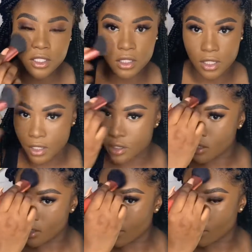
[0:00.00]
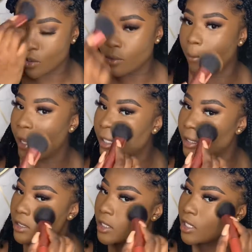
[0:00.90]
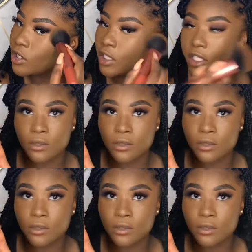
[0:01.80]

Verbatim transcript: just go back and touch in